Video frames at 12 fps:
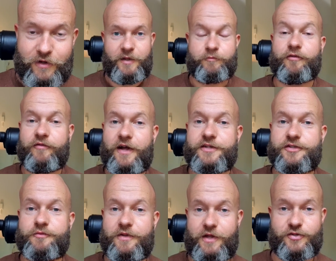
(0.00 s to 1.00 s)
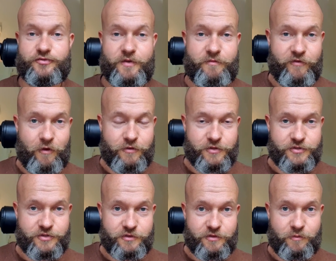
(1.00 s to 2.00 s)
It provides you with extreme
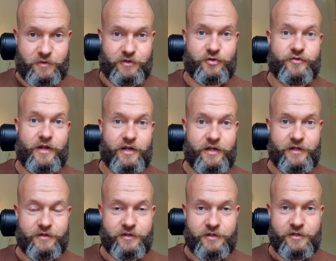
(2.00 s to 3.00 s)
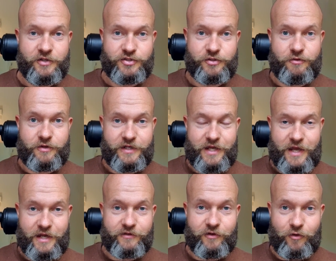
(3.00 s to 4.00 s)
focus, with adrenaline, so you can
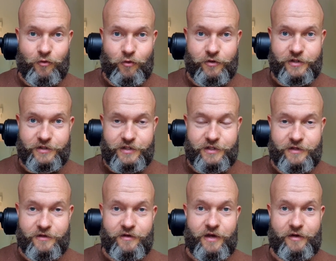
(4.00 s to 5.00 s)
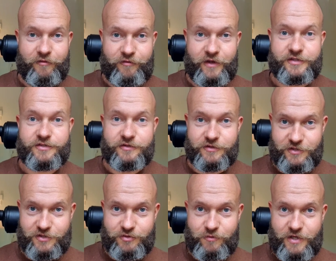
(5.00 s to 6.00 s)
act accordingly and fix the
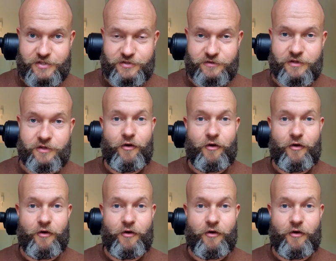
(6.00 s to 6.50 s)
situation.